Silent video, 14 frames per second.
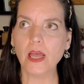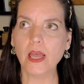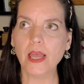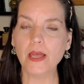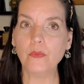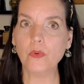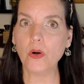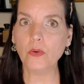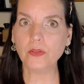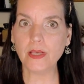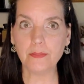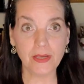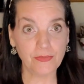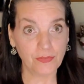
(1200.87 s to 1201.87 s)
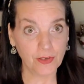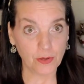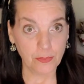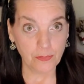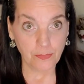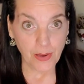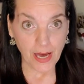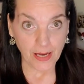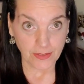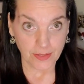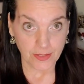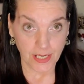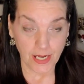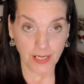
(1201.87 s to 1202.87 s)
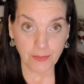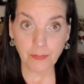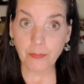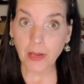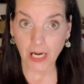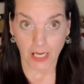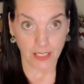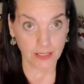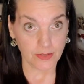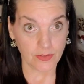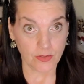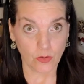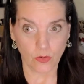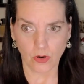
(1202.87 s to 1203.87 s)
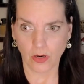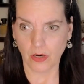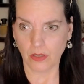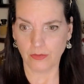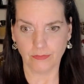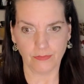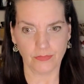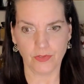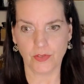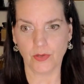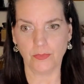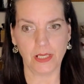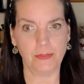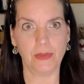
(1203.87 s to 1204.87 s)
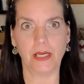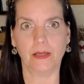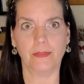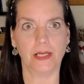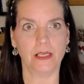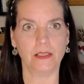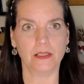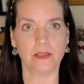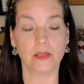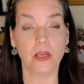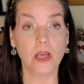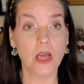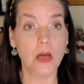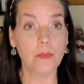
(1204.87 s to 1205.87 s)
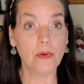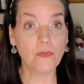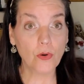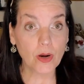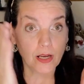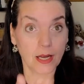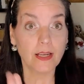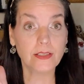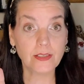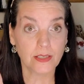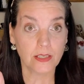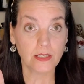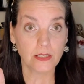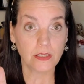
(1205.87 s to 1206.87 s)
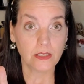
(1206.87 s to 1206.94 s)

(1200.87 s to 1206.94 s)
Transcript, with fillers: it won't let me film past 10 minutes or so many megabytes before it cuts it